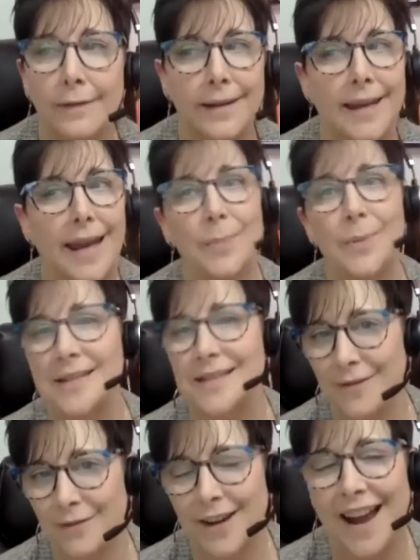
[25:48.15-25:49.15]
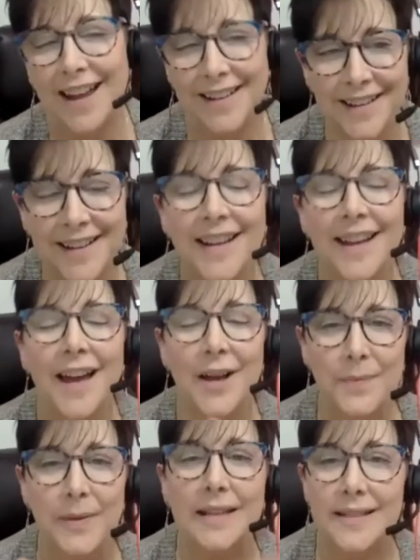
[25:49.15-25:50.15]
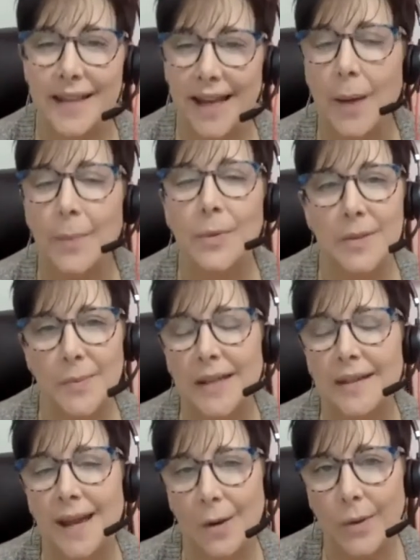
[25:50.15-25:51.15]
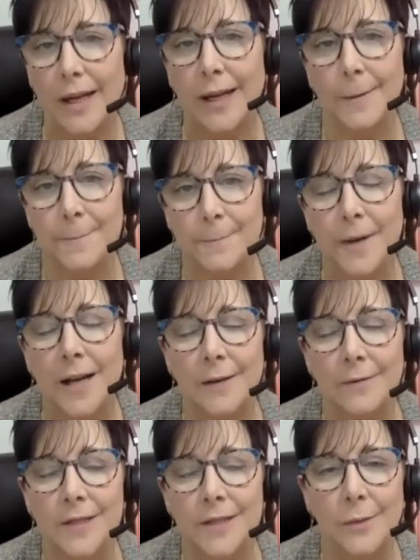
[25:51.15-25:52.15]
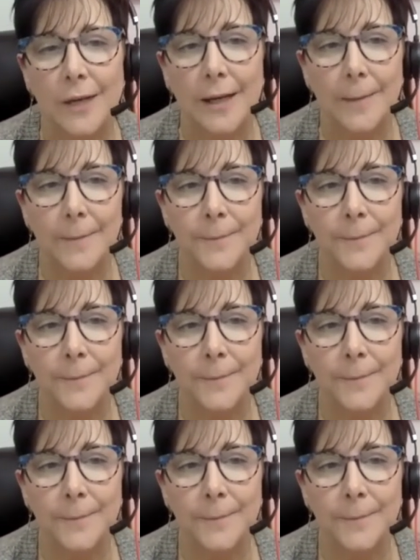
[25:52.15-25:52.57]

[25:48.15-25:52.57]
camp has ever had, because they happened to be at that week of Teen Week.